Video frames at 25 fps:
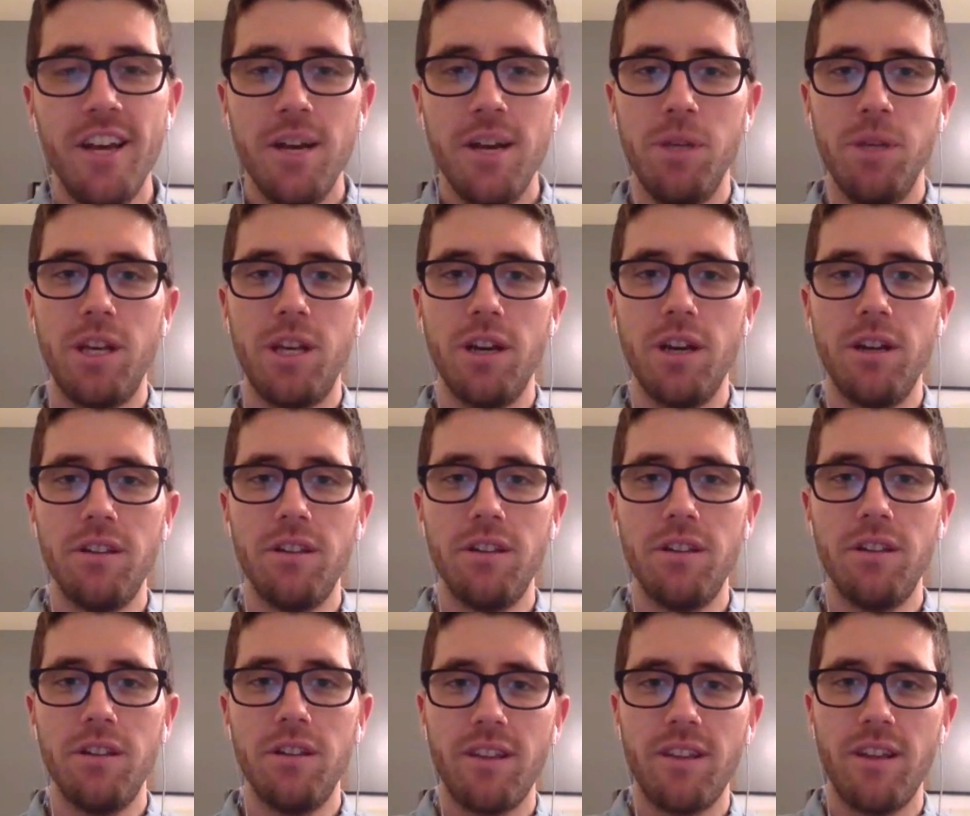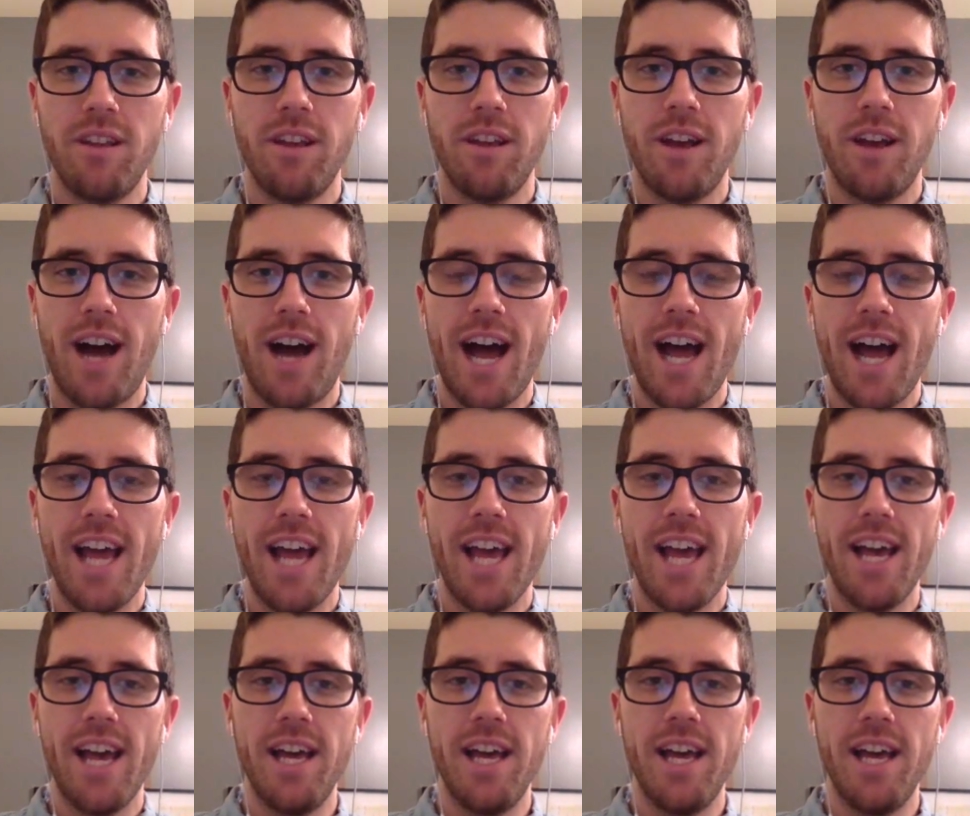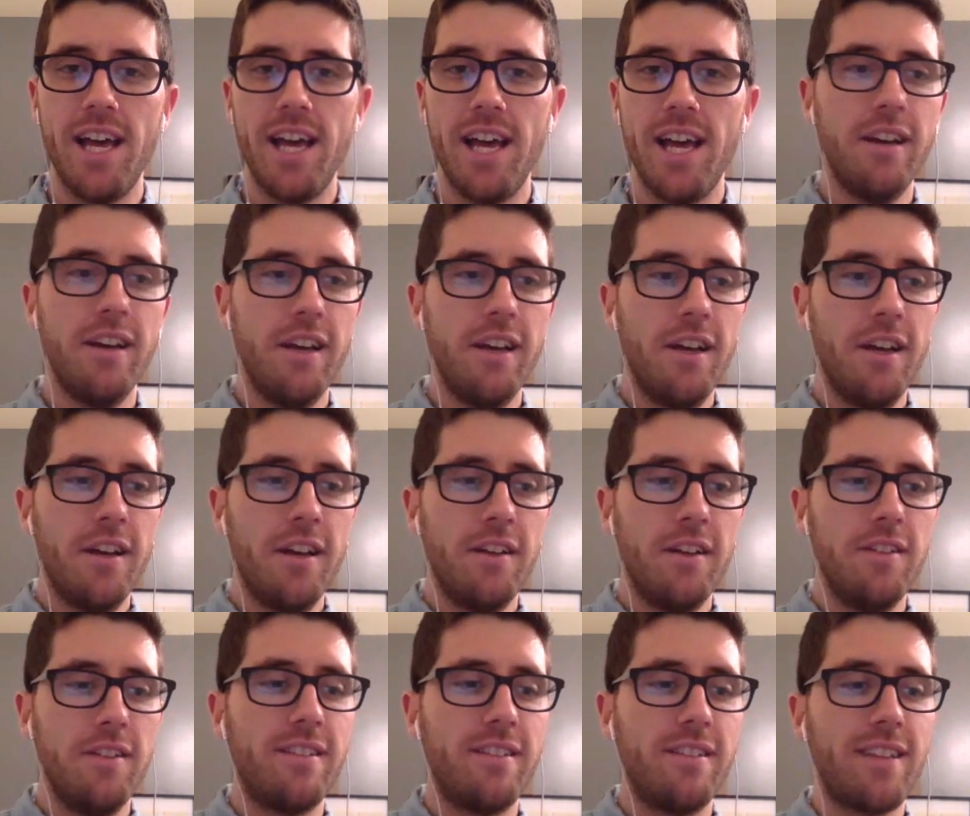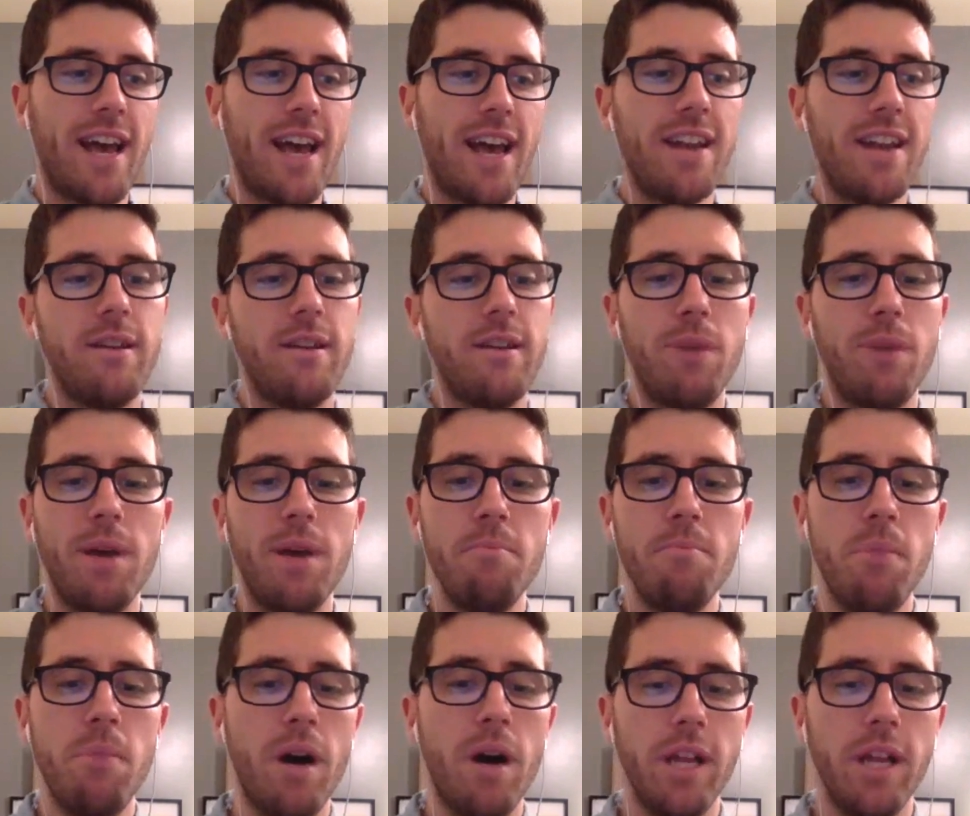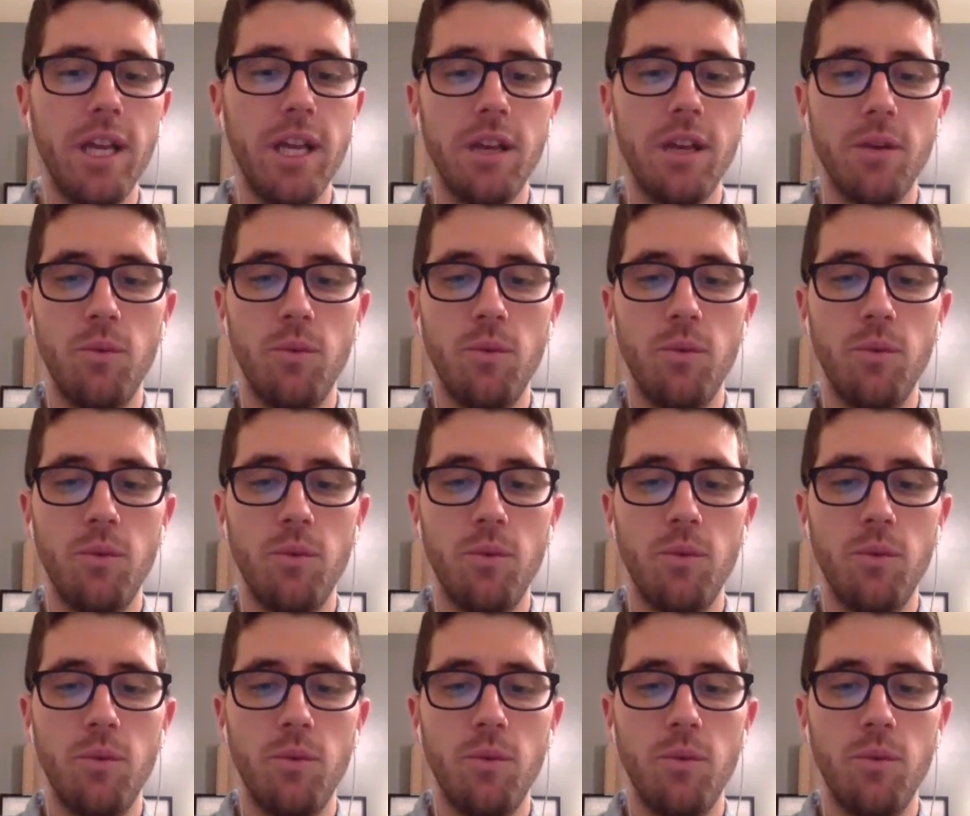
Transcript: because I had decided that my money